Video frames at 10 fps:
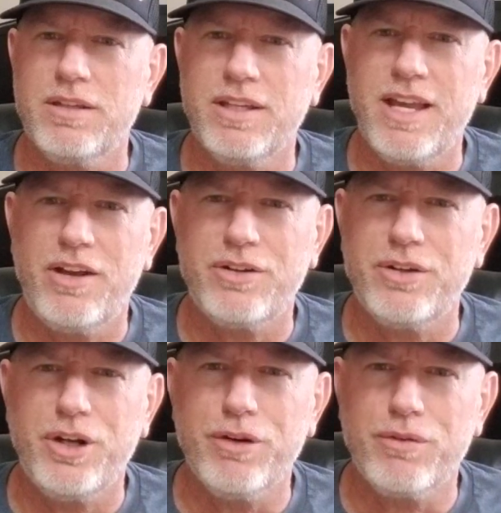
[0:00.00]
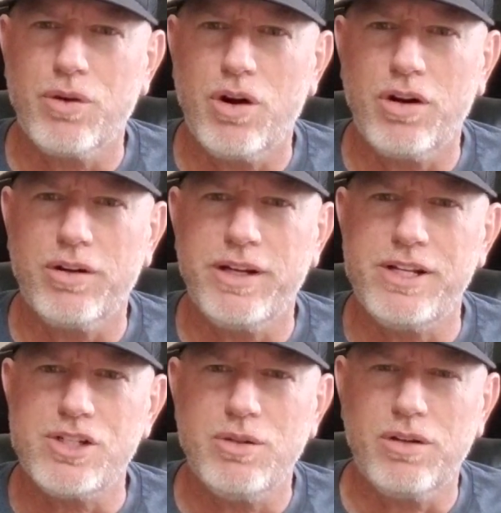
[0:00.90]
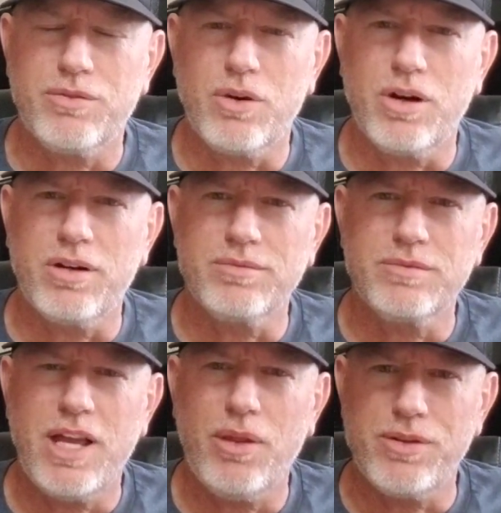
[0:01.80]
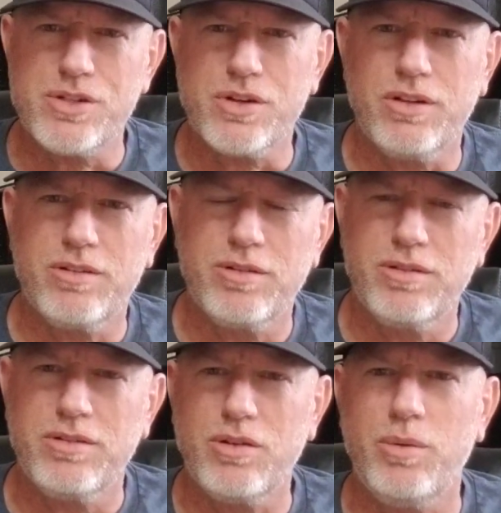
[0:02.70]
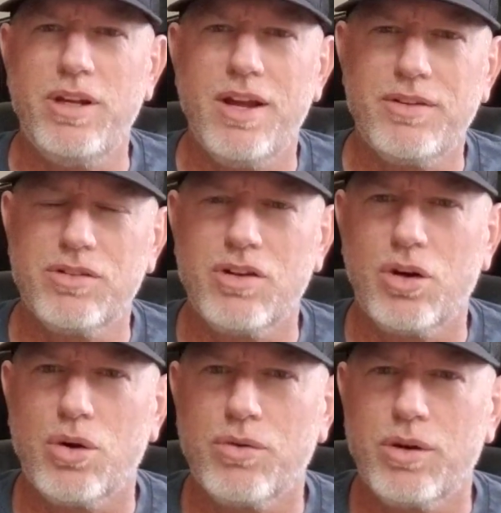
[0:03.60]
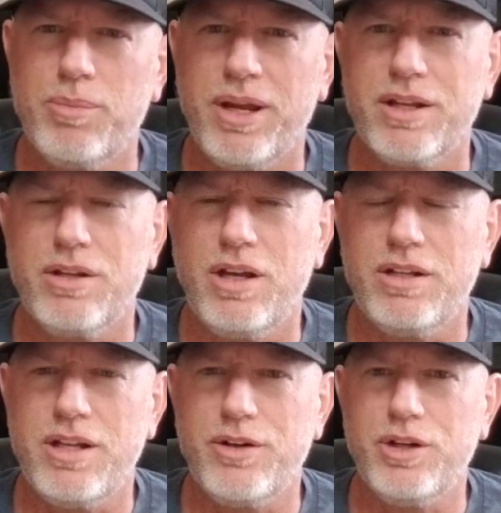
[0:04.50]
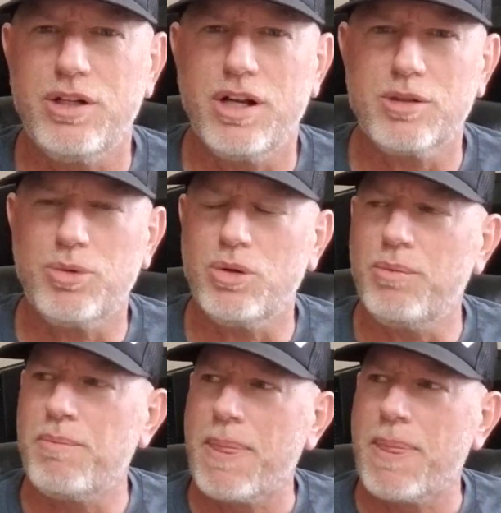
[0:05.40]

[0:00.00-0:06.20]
calendar year for our health insurance, so we didn't have to start over and pay another deductible